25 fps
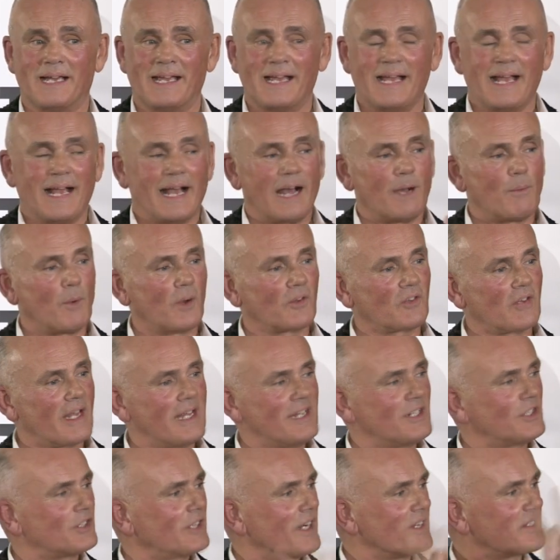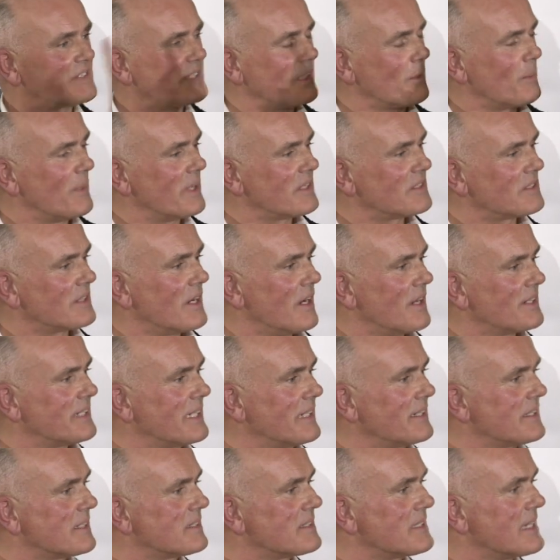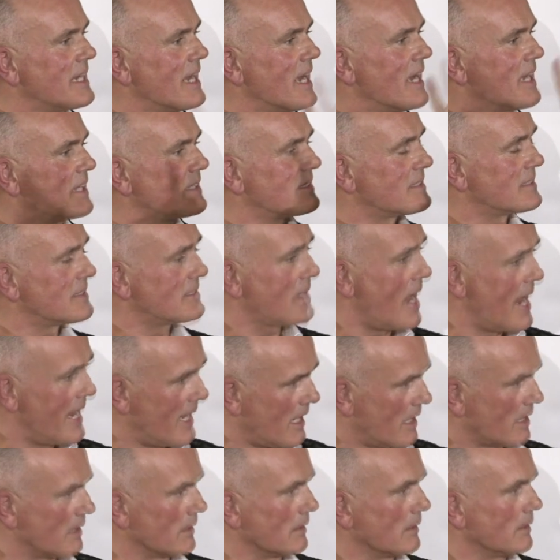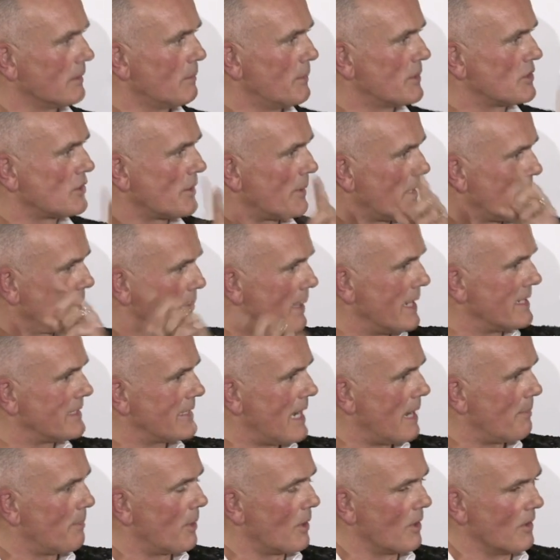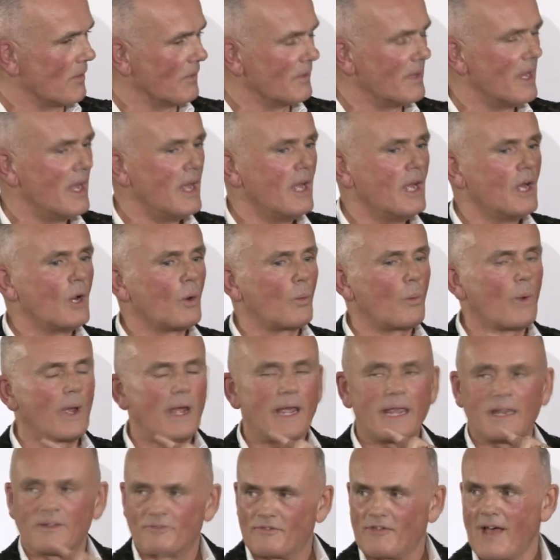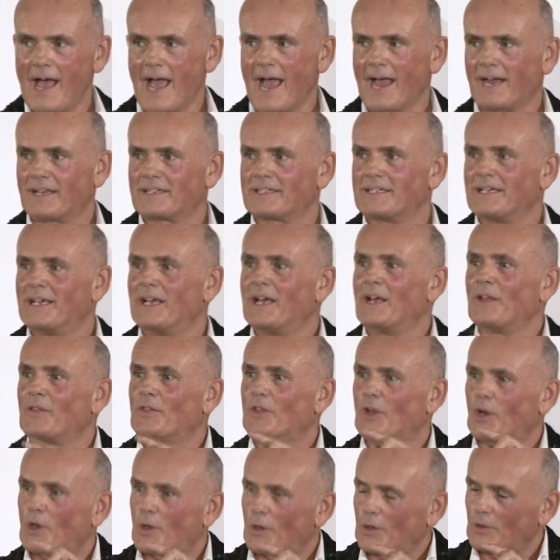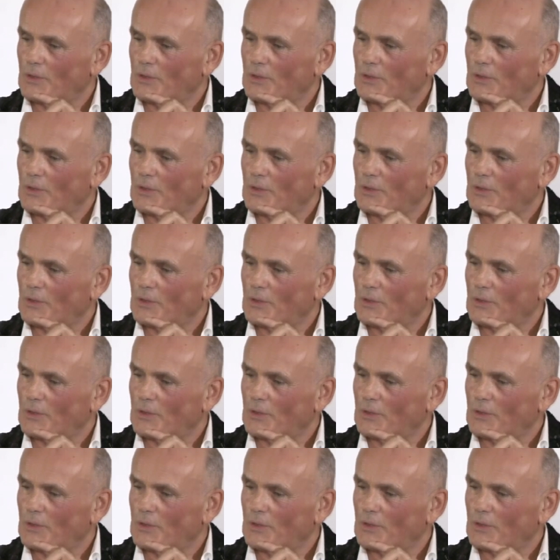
And what's interesting, we're starting to see a cycle, which I'm going to end up on, where in fact the, the